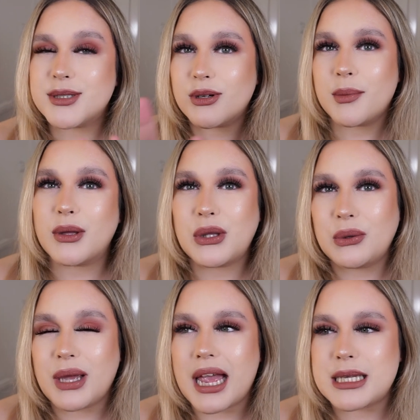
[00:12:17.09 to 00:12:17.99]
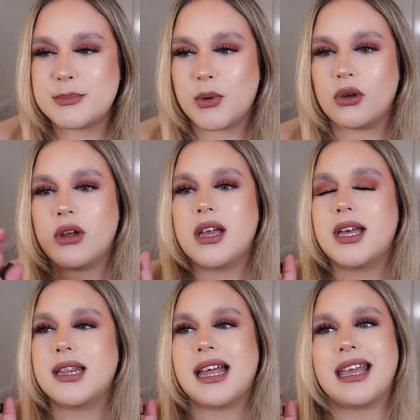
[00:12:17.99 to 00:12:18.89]
I don't know about you guys, but
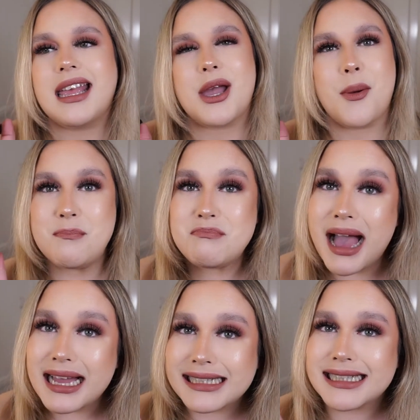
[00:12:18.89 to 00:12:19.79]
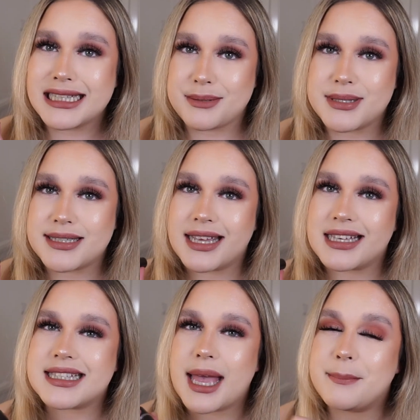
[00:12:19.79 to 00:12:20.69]
like, MAC
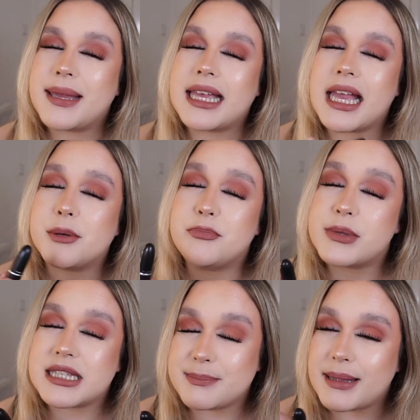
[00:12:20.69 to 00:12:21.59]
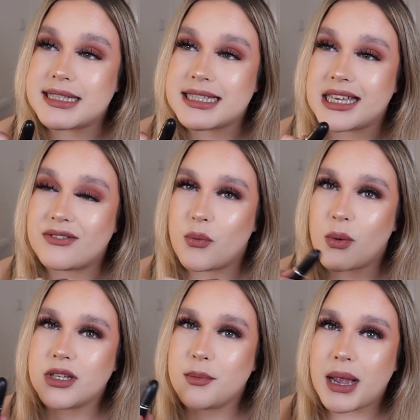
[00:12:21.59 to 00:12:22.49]
lipsticks can be expensive, and
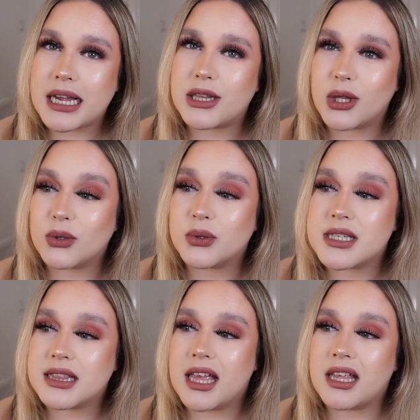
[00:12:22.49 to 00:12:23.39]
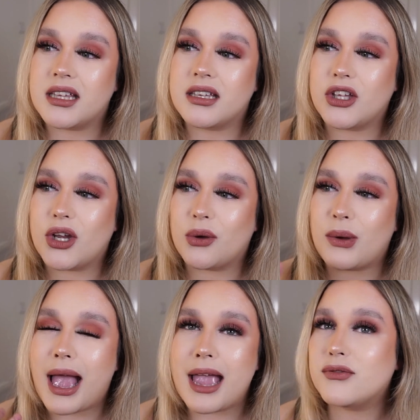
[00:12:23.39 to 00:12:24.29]
when you buy a load, and then, you
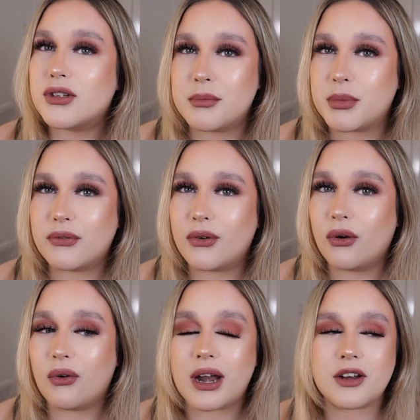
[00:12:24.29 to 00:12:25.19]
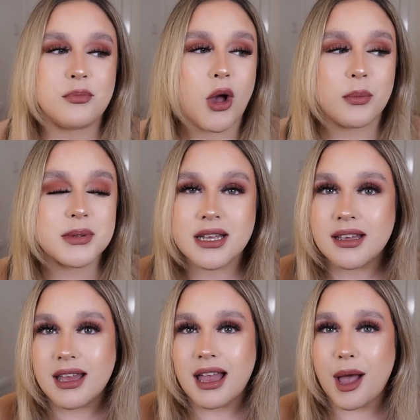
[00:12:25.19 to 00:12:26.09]
know, I've done it before and I've popped
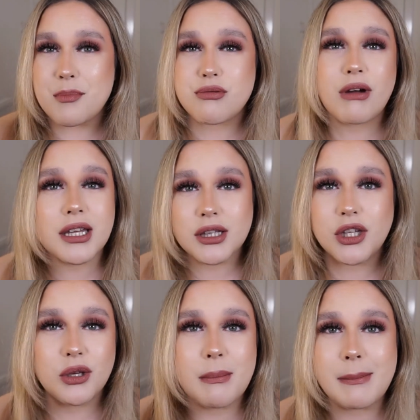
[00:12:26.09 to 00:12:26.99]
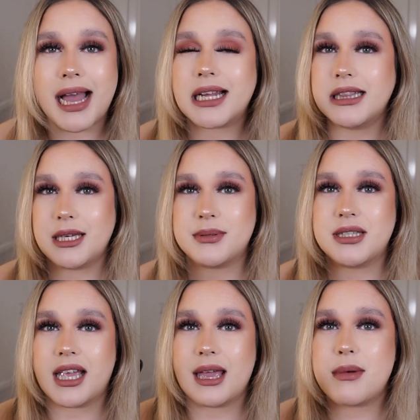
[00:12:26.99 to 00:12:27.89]
a brand new MAC
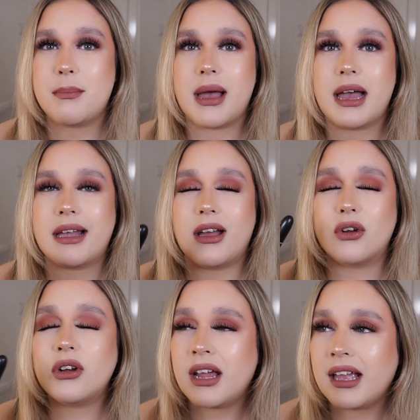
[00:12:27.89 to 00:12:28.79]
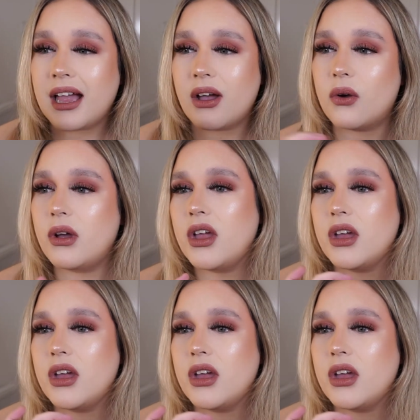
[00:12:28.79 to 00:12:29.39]
lipstick in my bag on a night out